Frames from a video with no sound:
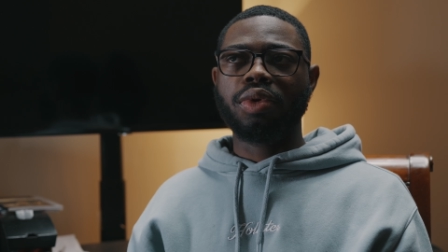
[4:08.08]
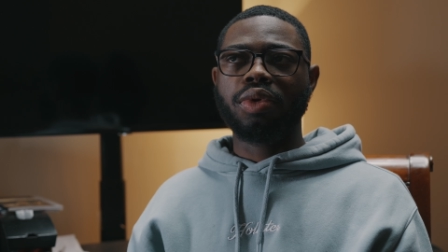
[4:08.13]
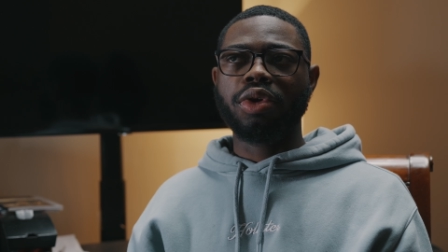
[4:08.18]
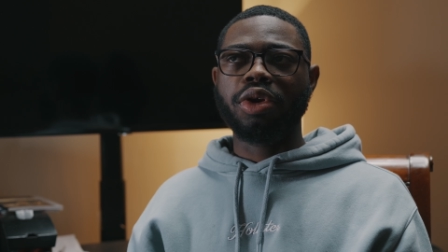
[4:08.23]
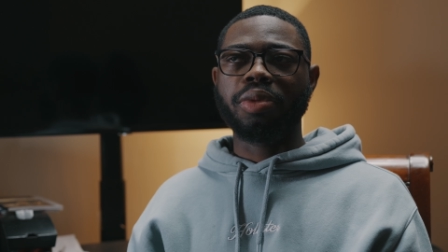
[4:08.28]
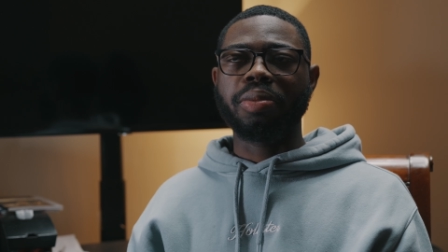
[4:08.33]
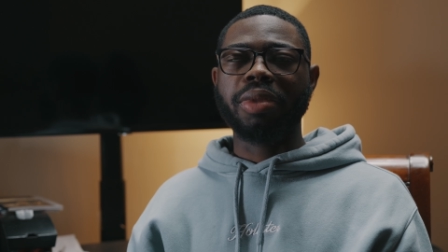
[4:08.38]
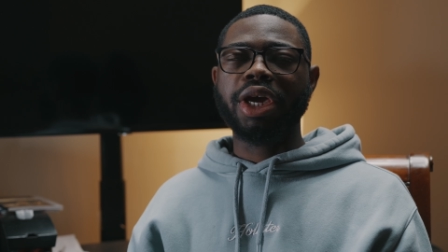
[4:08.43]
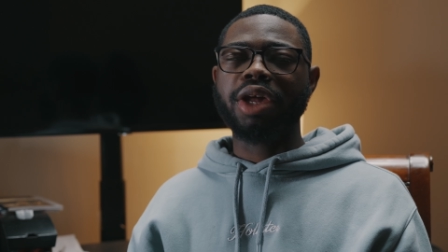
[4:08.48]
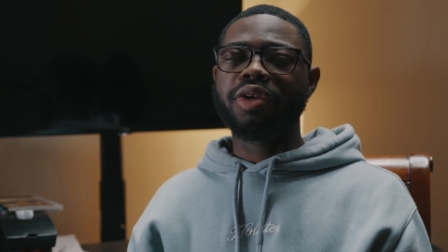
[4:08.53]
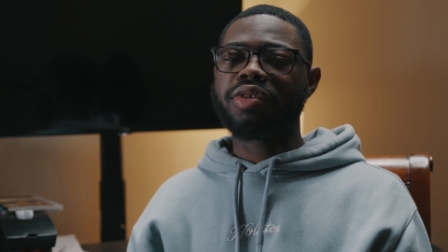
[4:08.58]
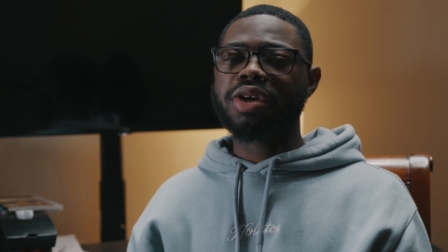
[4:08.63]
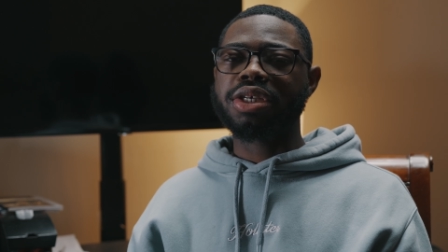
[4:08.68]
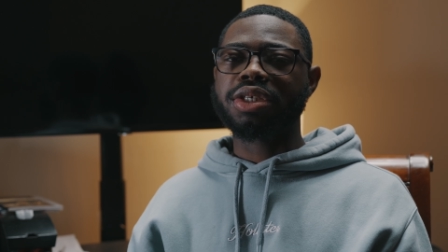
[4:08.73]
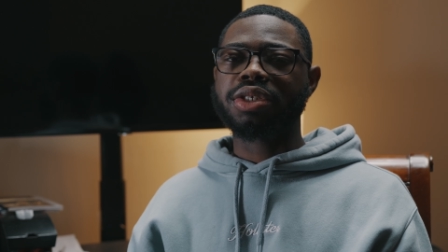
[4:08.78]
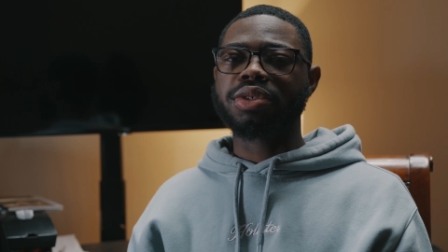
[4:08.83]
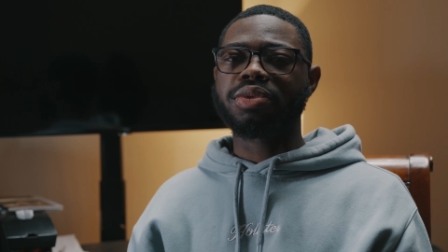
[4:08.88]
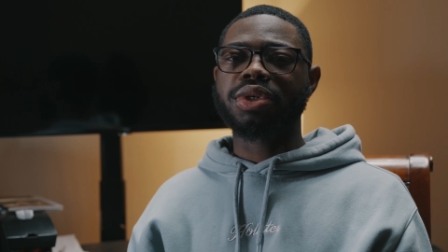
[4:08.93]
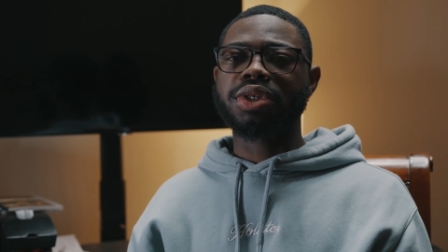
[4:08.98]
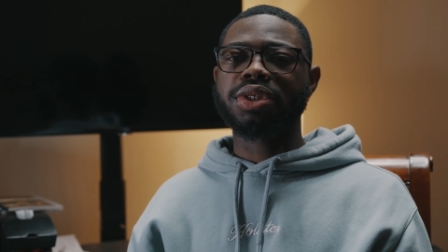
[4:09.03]
the main
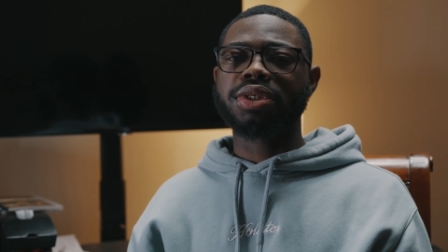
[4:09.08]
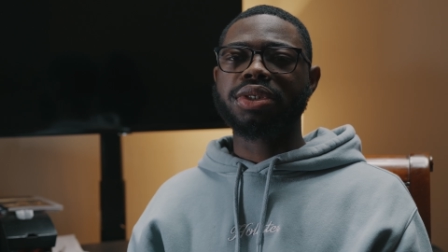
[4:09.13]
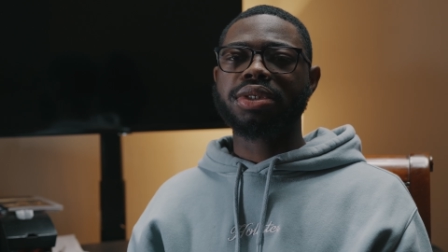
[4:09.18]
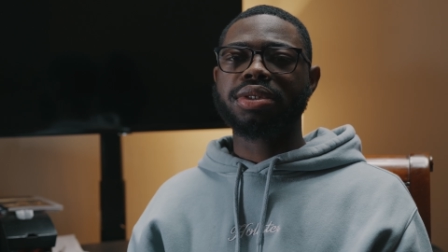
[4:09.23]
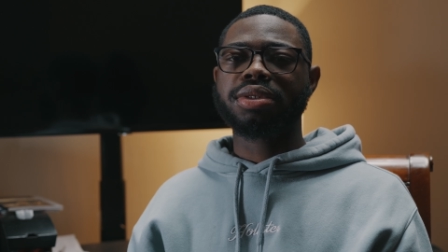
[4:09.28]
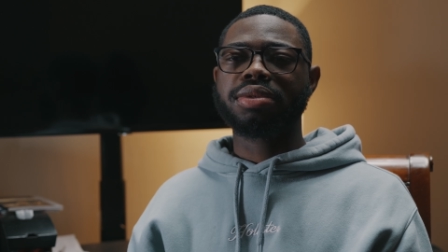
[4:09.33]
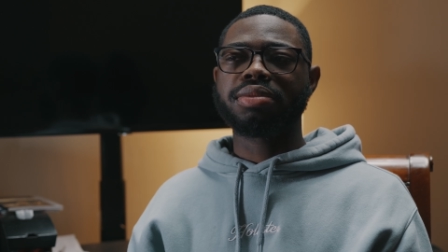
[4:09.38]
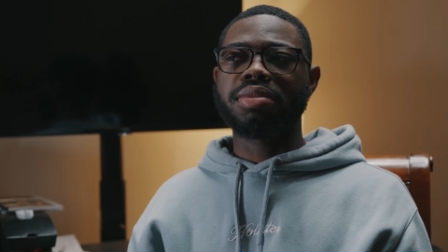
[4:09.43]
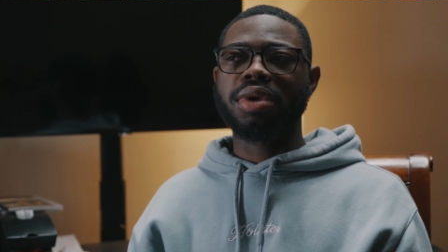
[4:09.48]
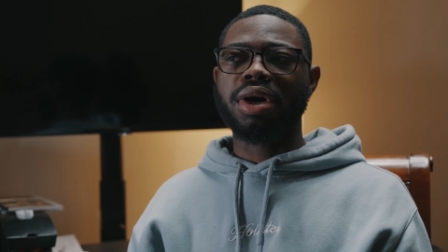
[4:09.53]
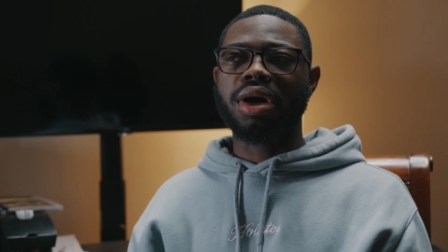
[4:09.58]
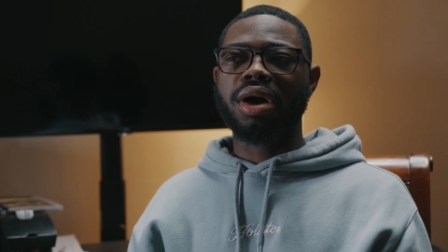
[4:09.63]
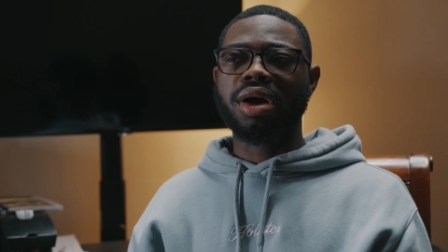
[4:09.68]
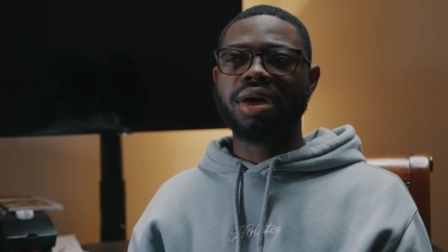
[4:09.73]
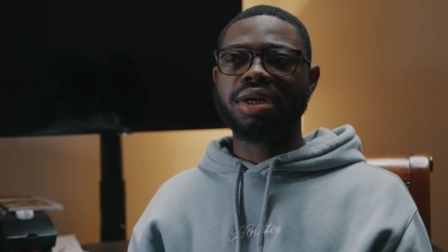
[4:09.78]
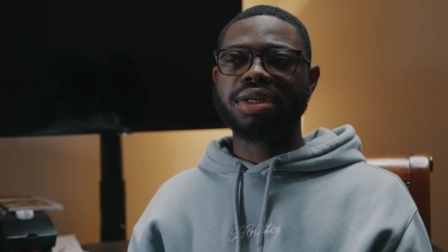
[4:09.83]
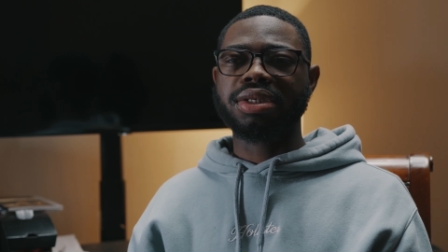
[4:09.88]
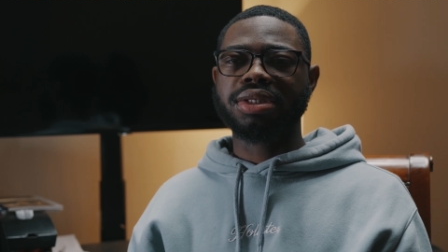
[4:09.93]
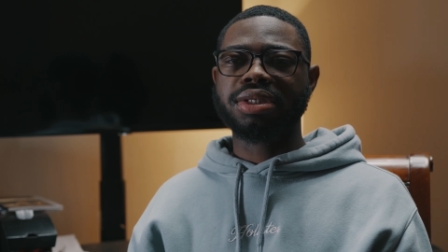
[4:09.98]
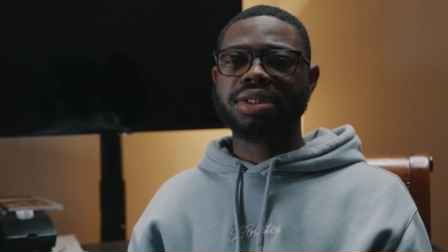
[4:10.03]
reason was
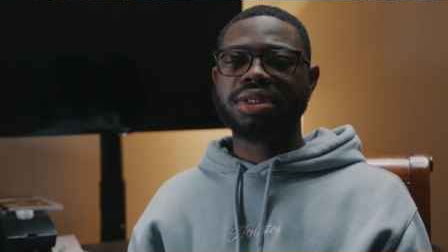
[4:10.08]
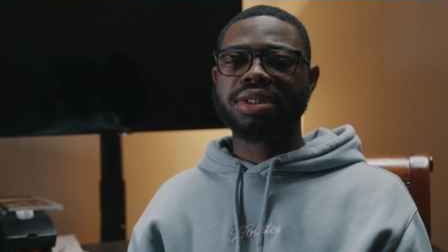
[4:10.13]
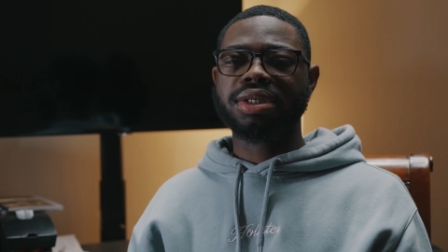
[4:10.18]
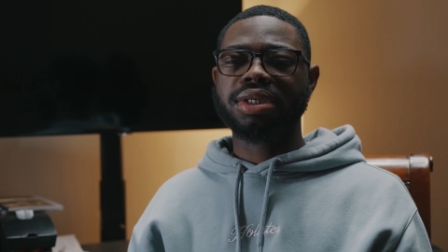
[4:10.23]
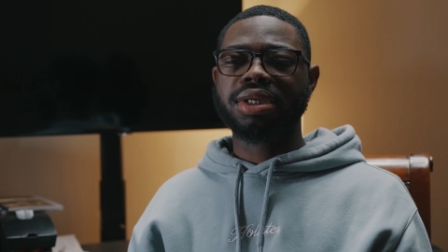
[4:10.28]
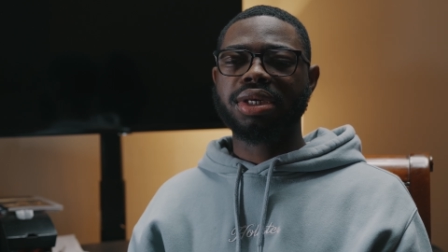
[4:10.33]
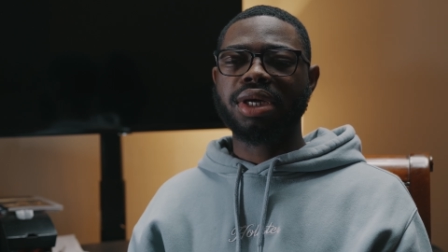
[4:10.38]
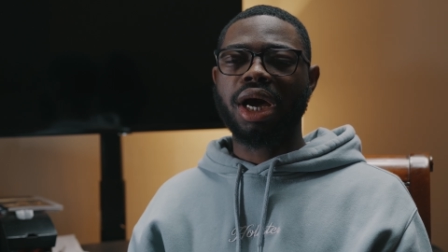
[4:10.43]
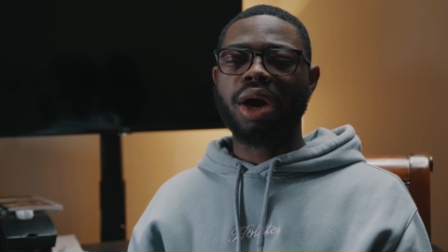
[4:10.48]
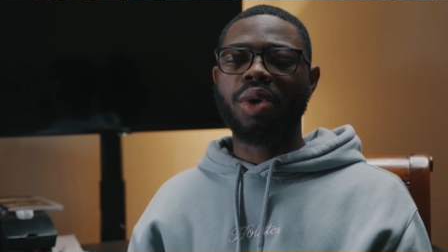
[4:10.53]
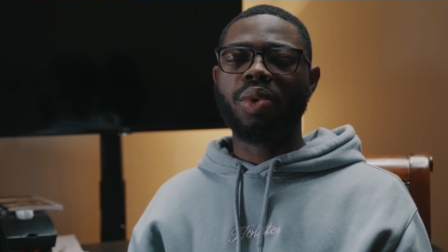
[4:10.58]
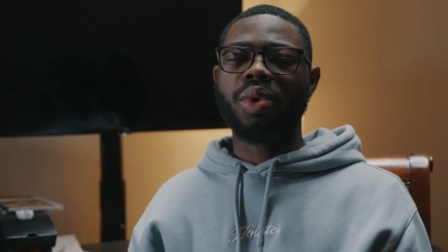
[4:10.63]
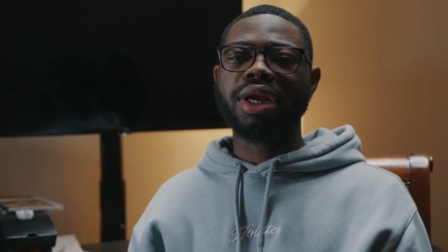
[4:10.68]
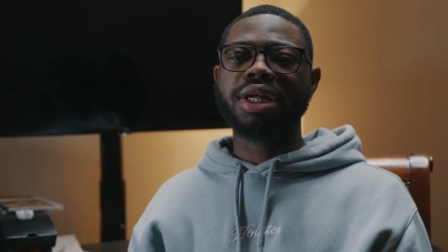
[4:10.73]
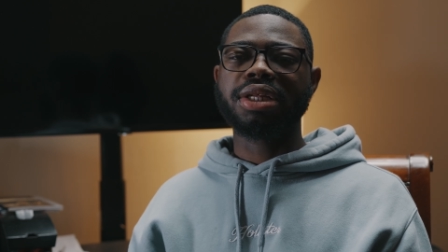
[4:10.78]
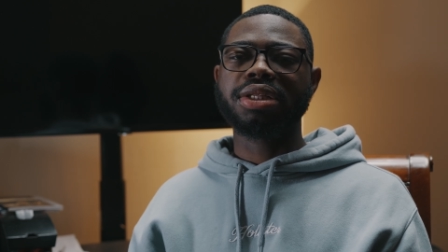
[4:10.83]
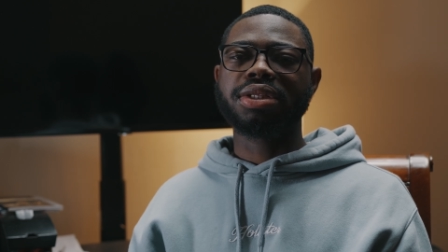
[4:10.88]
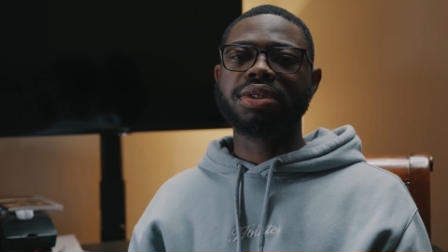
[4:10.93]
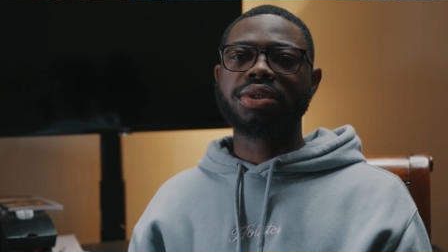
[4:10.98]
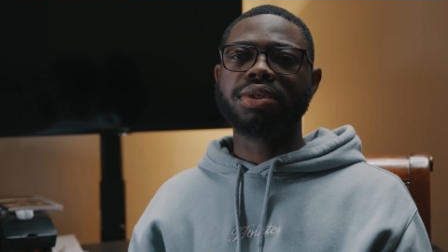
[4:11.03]
because I
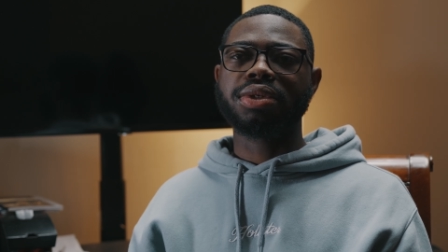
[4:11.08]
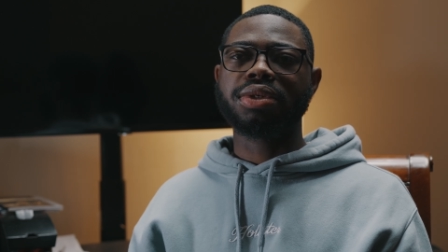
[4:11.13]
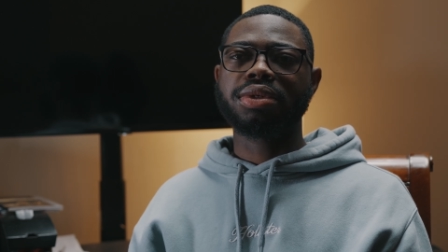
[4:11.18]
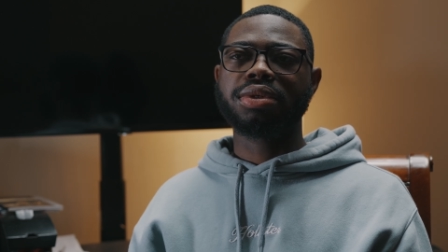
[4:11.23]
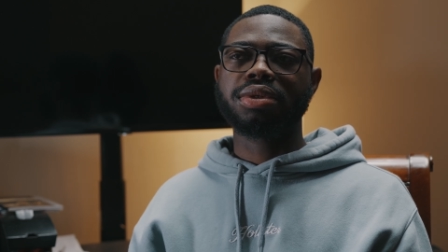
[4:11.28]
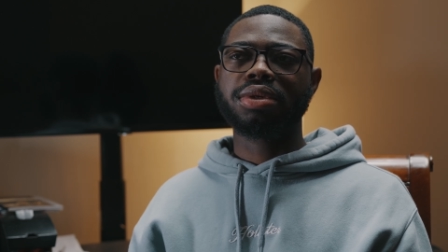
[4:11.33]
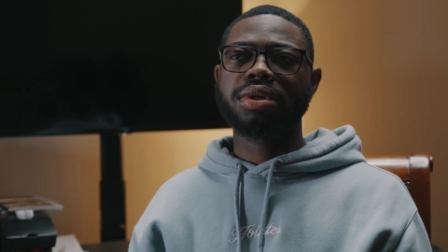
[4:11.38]
wanted to